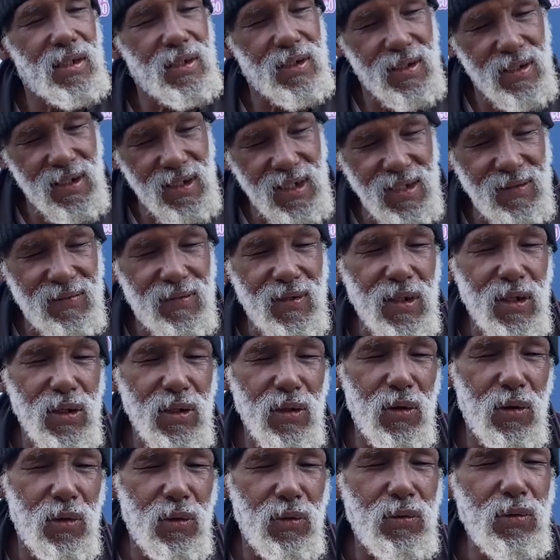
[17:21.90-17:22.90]
Leave it
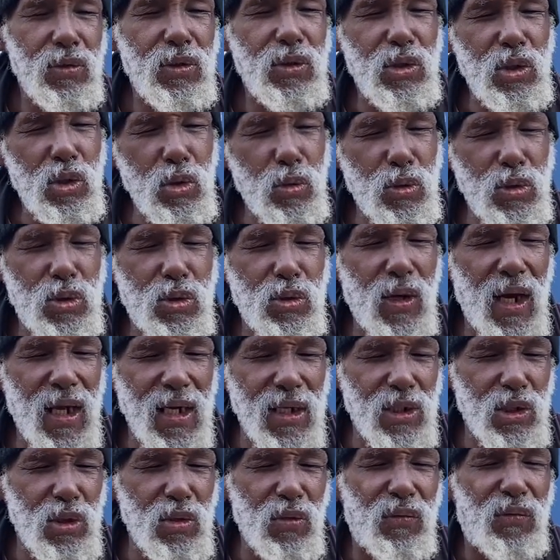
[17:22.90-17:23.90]
alone. Do what you got
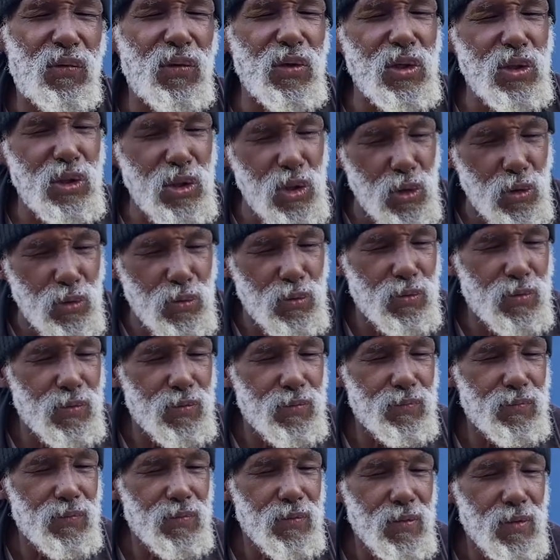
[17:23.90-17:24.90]
to do for you.
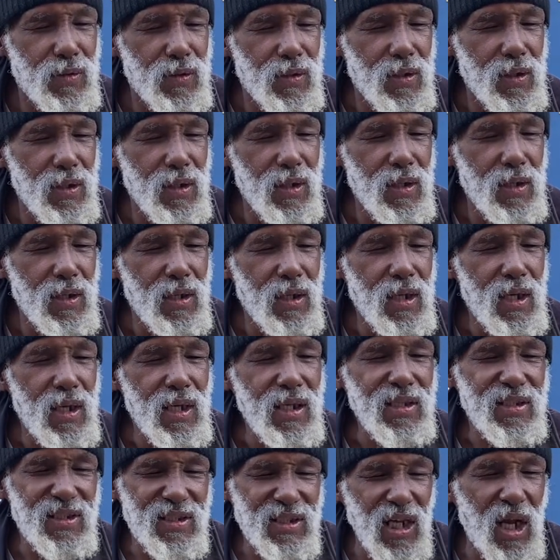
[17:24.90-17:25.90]

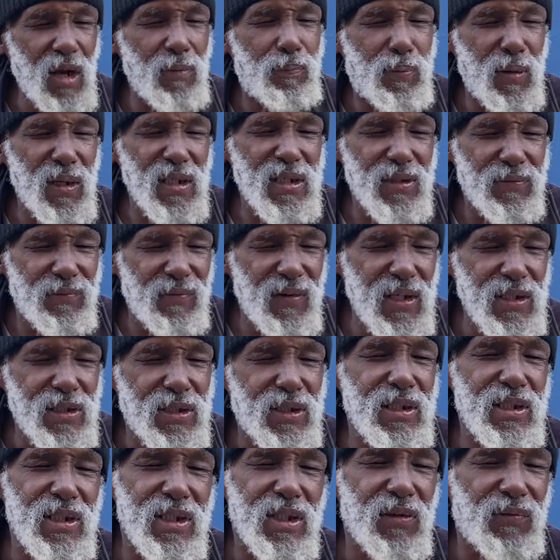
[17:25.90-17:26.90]
Self
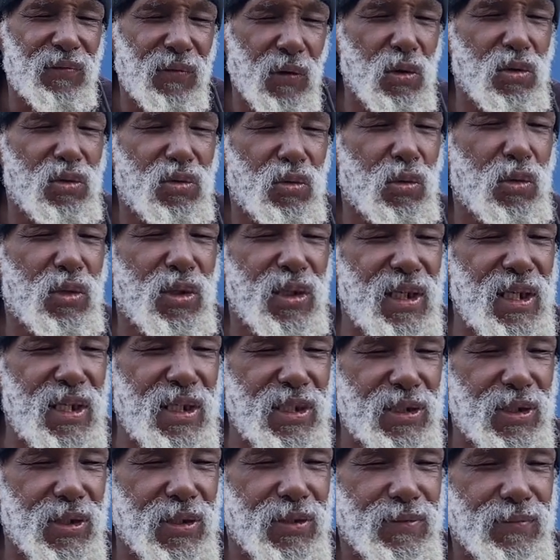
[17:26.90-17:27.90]
preservation is the first rule of
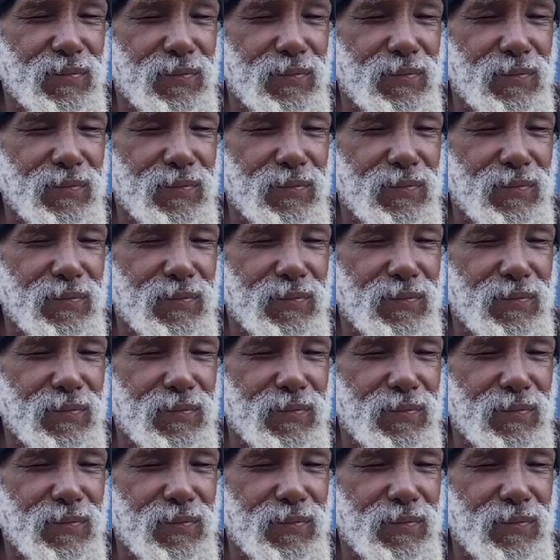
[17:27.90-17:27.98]
nature.